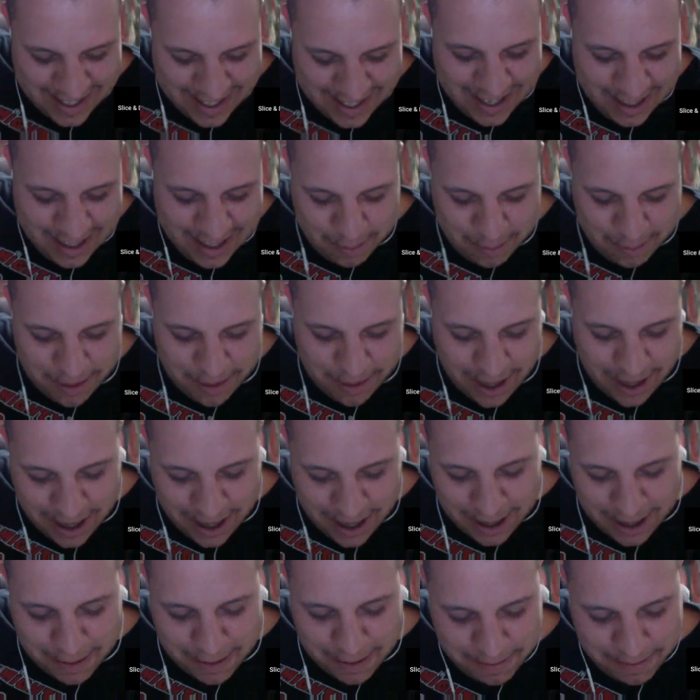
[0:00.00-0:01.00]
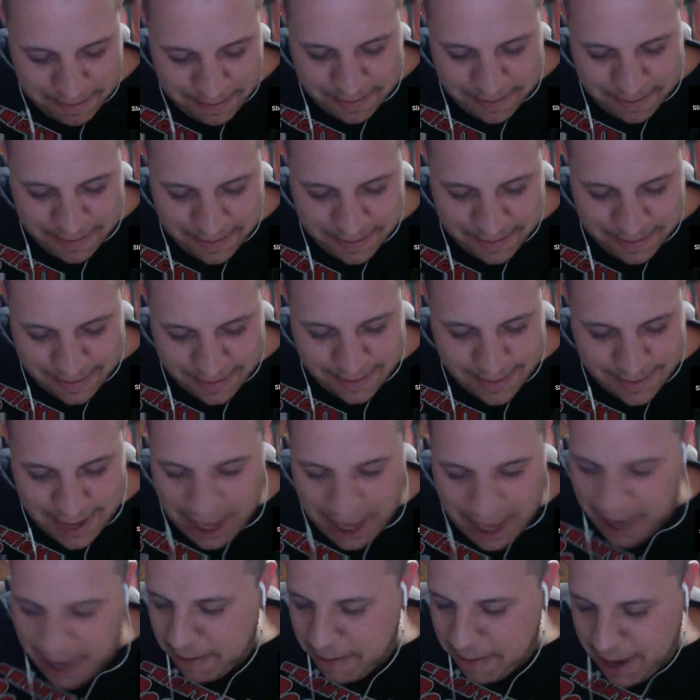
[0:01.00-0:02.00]
But
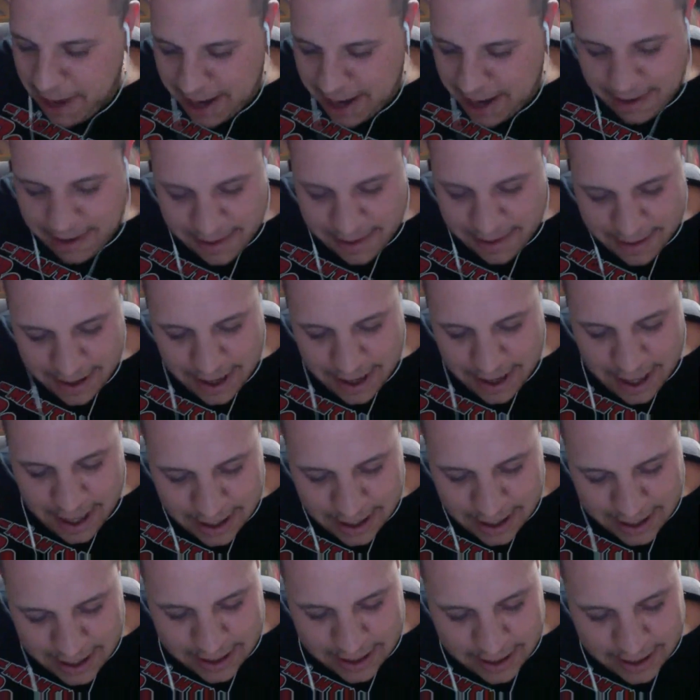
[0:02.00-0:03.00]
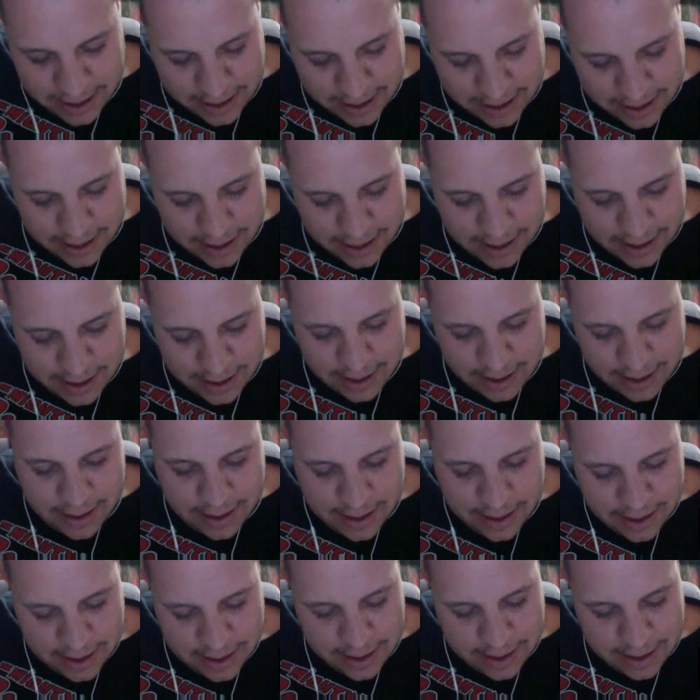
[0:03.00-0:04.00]
yeah, man, this is
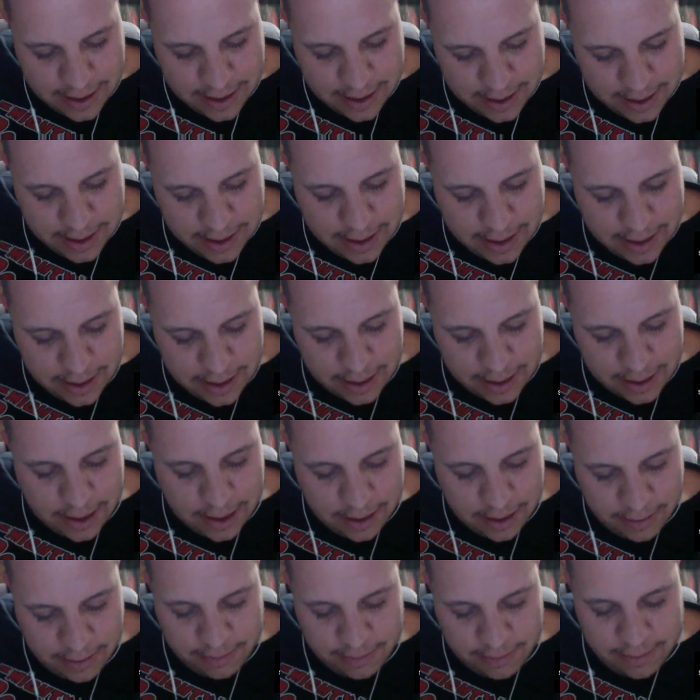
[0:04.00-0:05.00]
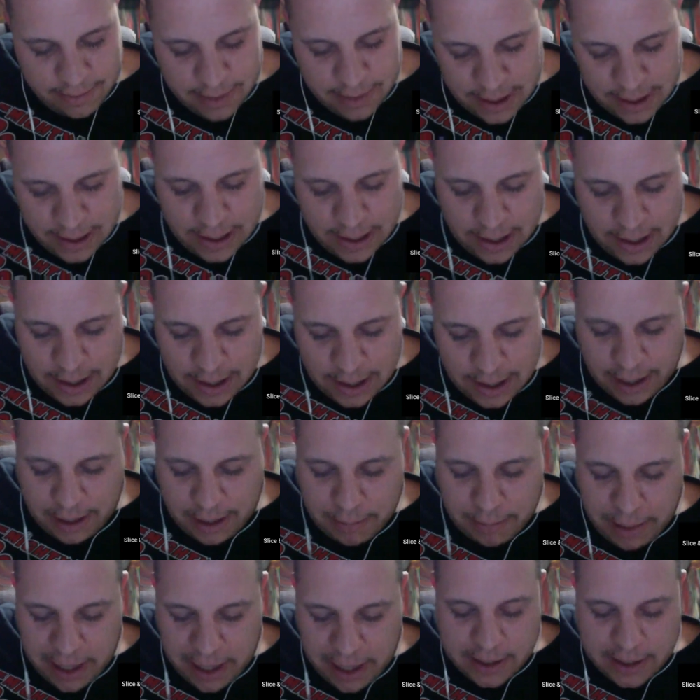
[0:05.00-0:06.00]
you know, like
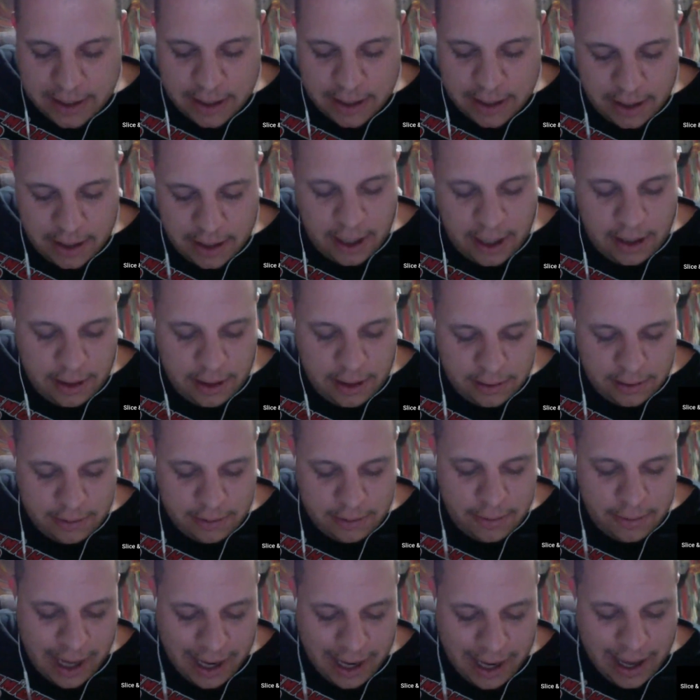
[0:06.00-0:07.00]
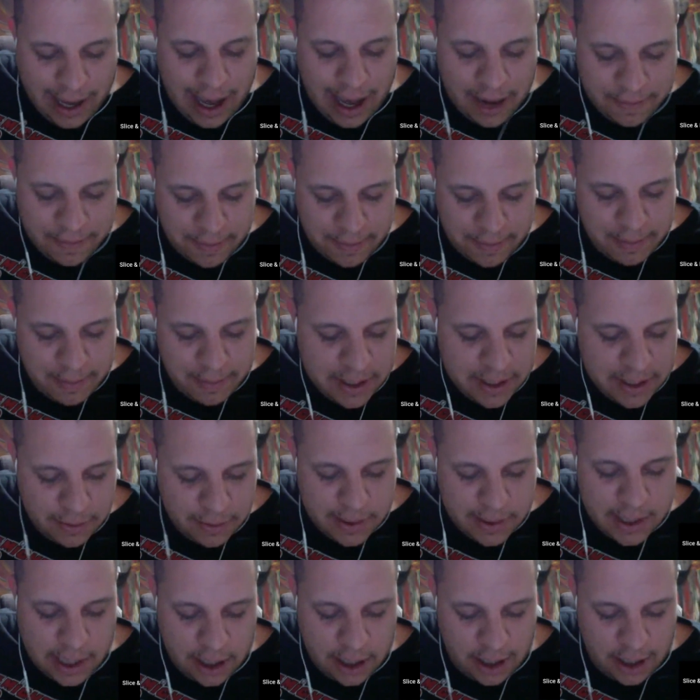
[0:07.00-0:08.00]
basically what I got from this
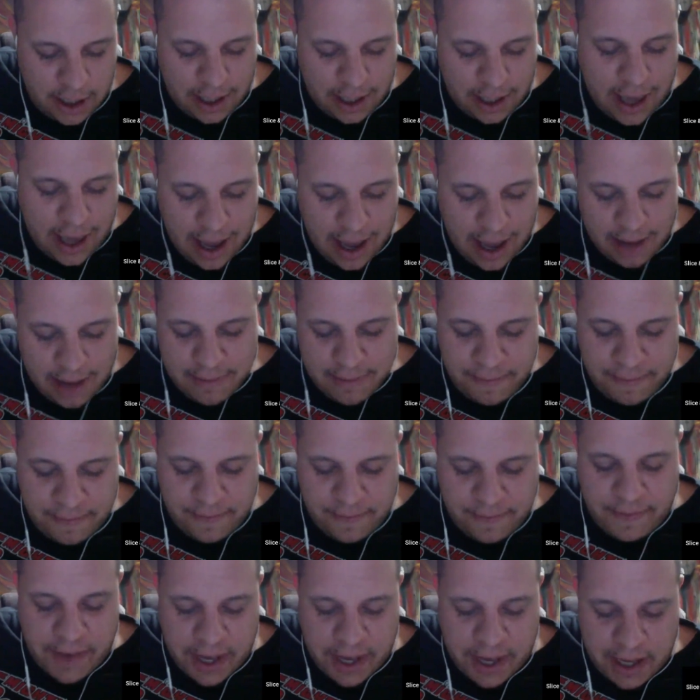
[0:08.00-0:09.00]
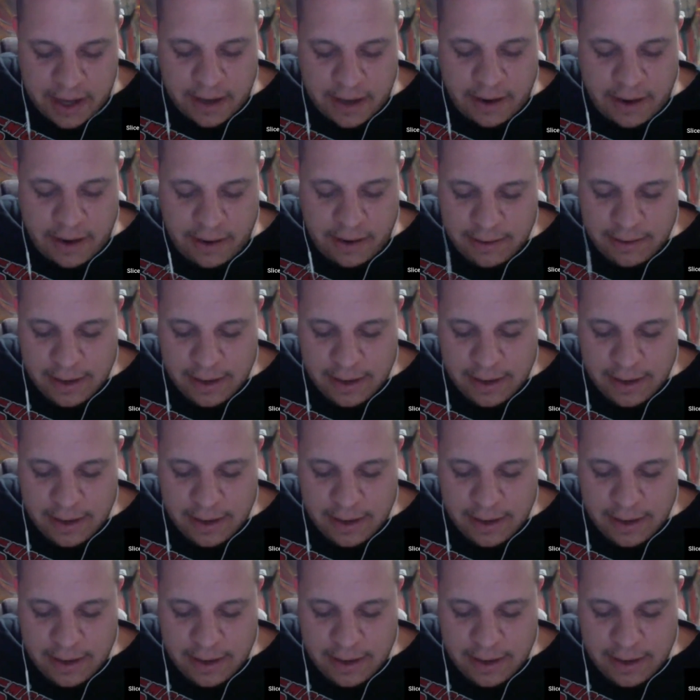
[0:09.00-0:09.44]
was like, you can't try